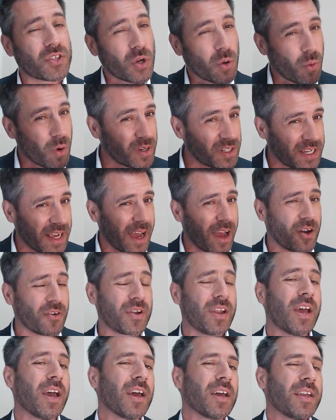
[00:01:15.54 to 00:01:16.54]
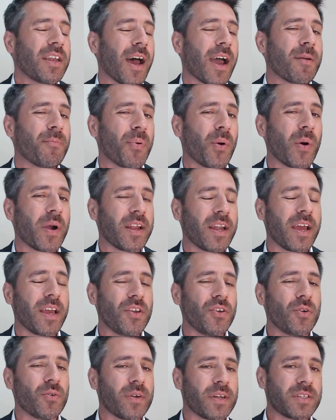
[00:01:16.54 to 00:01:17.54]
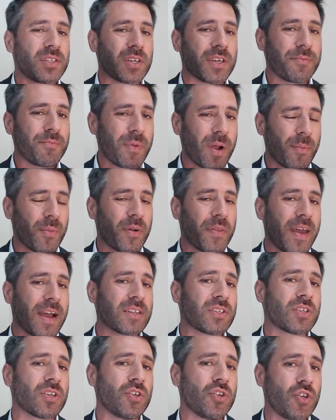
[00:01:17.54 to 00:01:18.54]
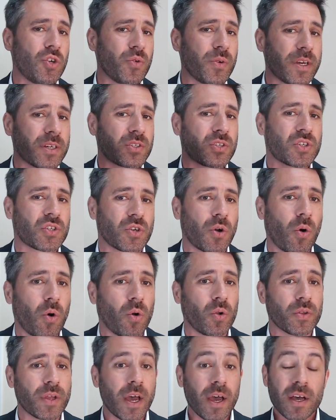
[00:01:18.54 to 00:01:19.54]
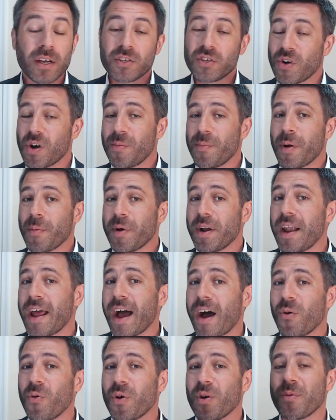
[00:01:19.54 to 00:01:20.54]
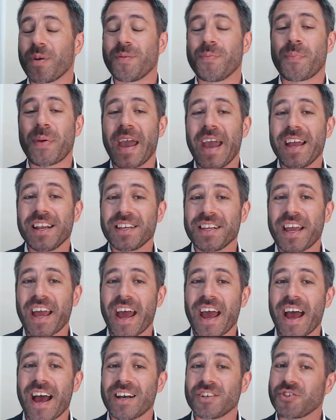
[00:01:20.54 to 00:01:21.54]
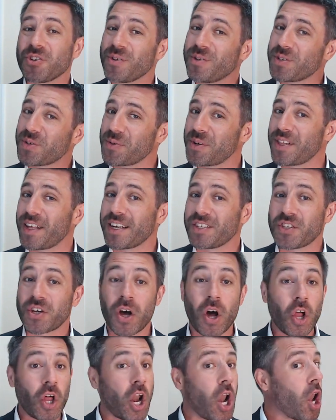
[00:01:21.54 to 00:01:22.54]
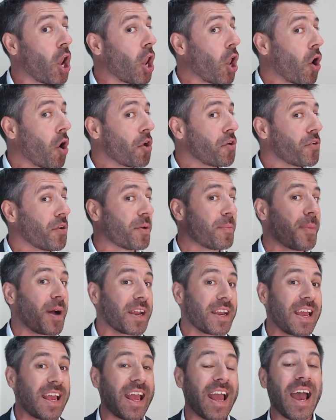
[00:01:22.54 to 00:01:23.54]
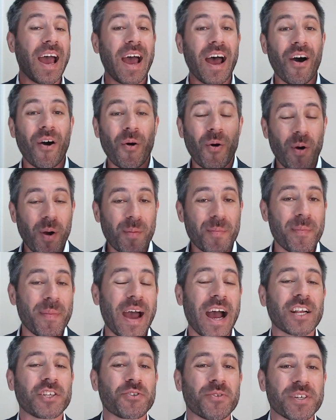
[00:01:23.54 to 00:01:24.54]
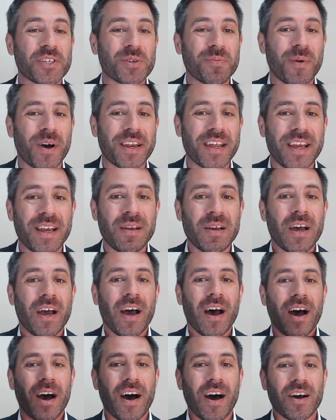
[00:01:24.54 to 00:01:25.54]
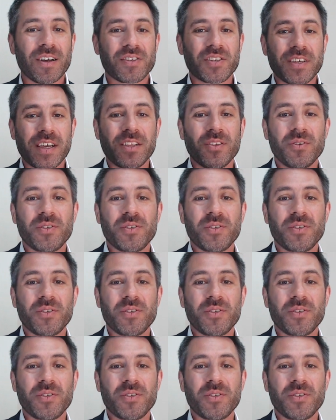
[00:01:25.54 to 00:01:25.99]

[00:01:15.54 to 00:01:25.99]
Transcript: so we're down 9.8 units, and remember, that's units sold. So remember now, we're in paid in cash, or as we like to call it, laundered money, or mattress money. St.